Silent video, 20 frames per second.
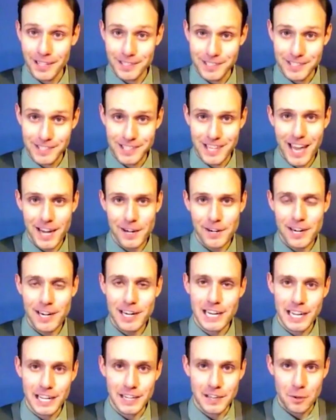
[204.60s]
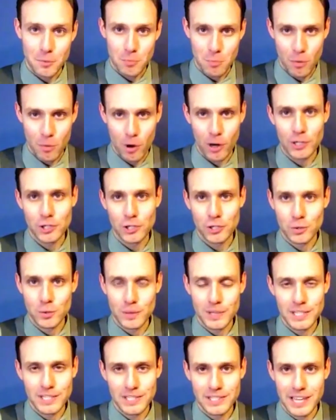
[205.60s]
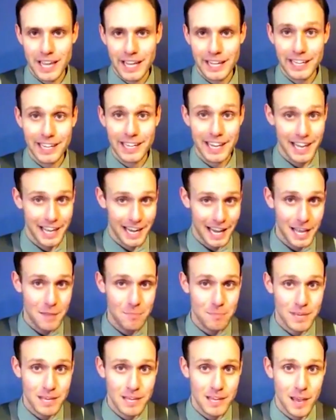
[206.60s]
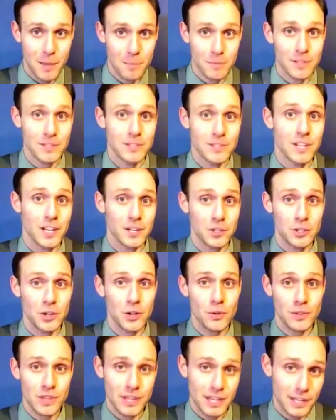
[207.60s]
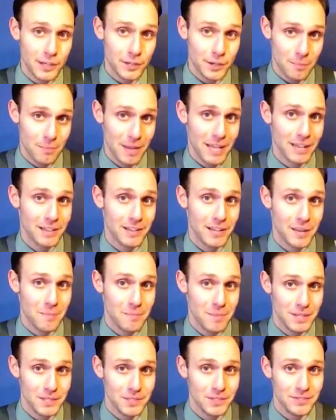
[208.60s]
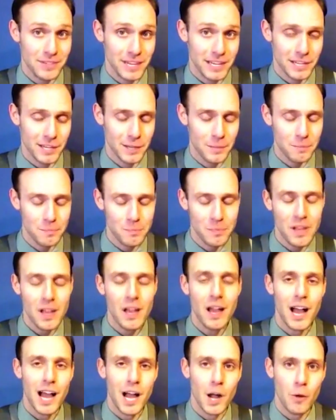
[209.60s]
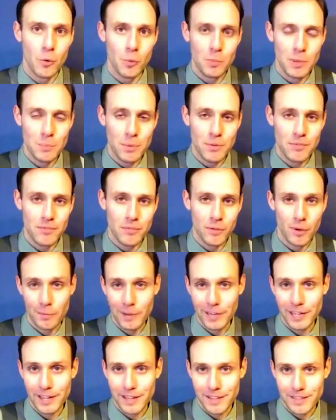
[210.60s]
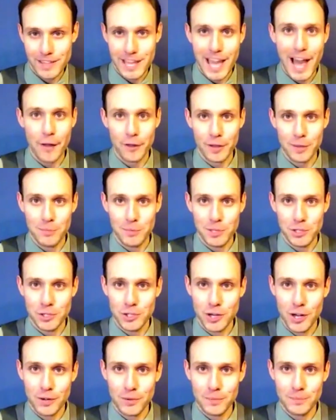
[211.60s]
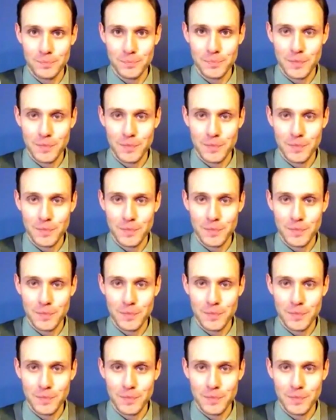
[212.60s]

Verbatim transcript: On Saturday night, March 22nd at 8 p.m. in the Touchstone Theater at Bethlehem, Pennsylvania, I will be performing The Alchemy Show.